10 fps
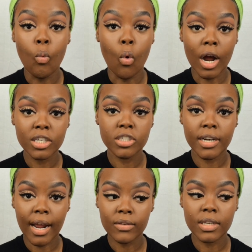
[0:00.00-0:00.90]
wash
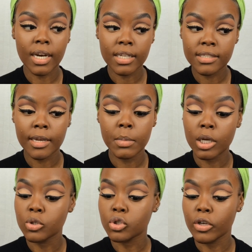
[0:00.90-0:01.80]
it out the next day,
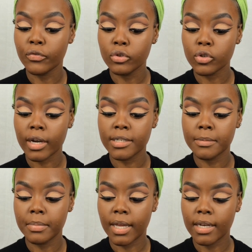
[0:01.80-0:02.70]
because if you try
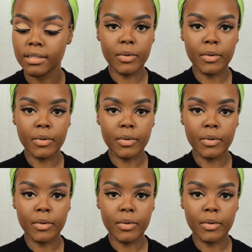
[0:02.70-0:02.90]
to blend